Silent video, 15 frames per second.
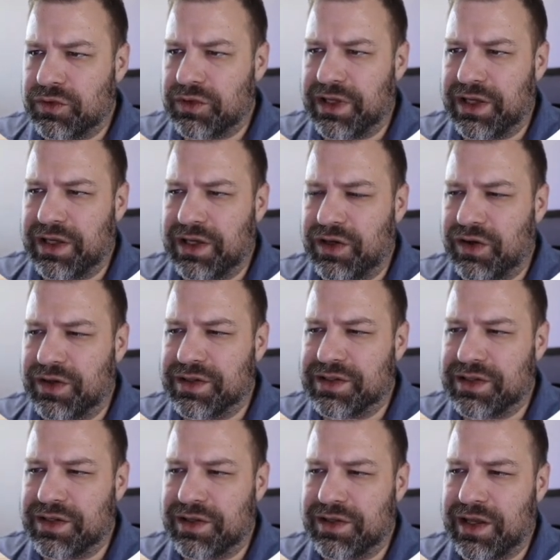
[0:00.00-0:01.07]
then you can
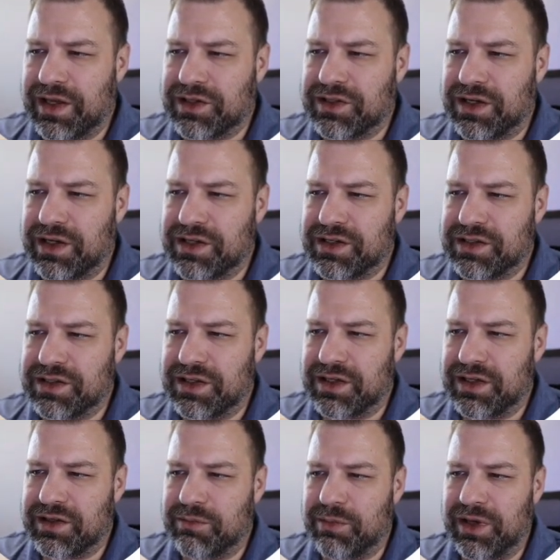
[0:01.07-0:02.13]
see that that changes
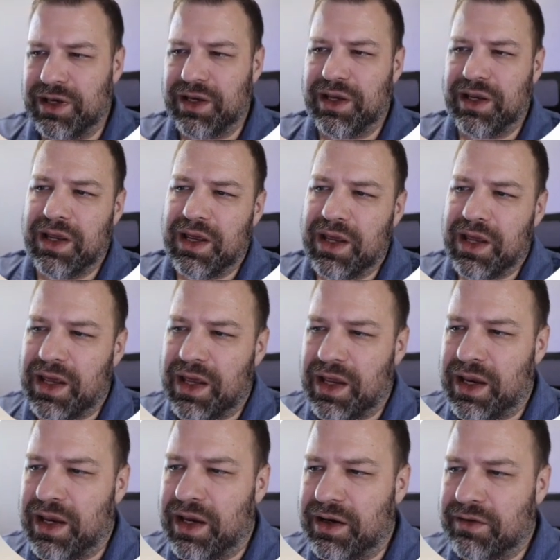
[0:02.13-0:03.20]
it to be
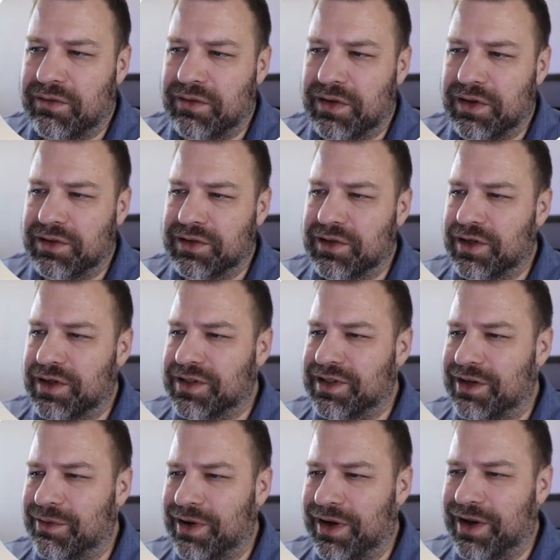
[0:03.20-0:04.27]
well, it's hard to
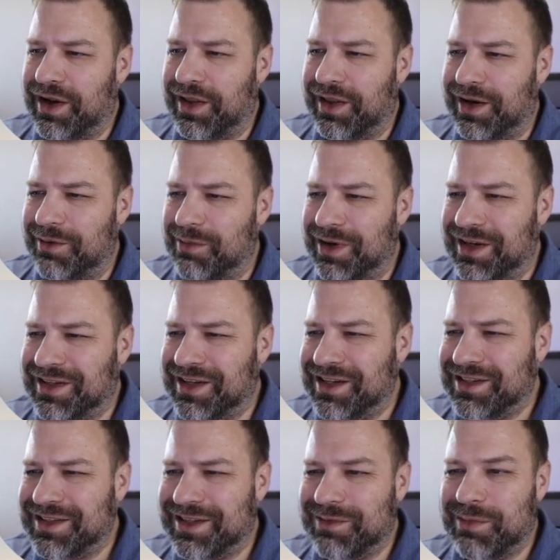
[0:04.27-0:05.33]
see when I highlight it, but it
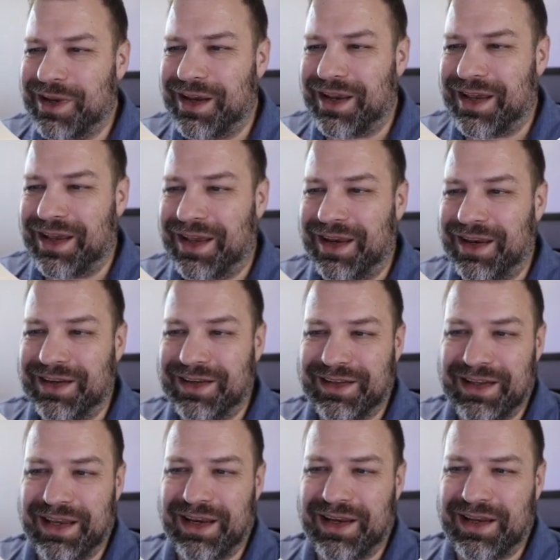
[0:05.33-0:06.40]
changes it to be a
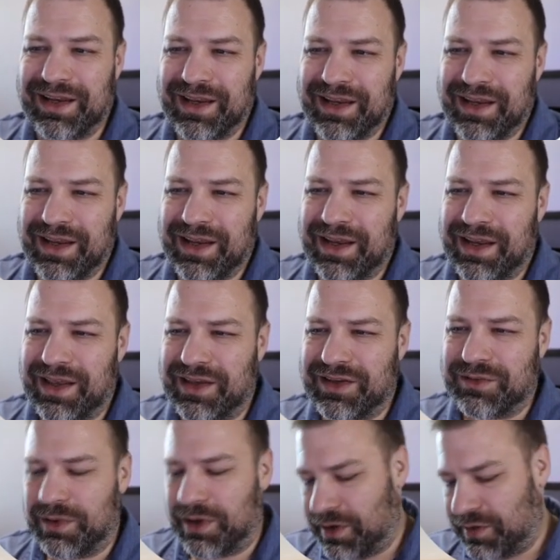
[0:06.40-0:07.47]
link, and
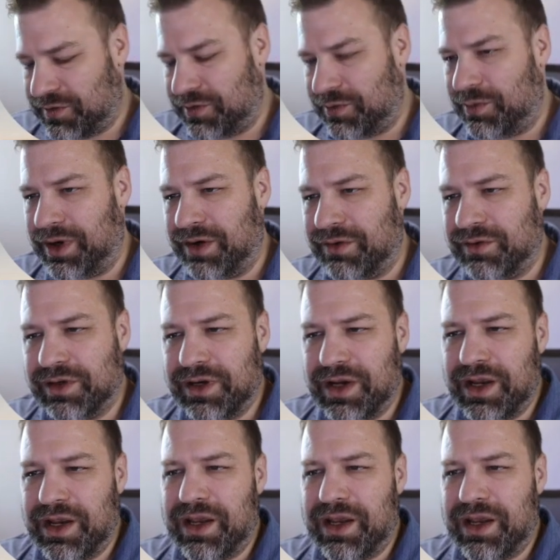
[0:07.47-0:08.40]
this would go to whatever.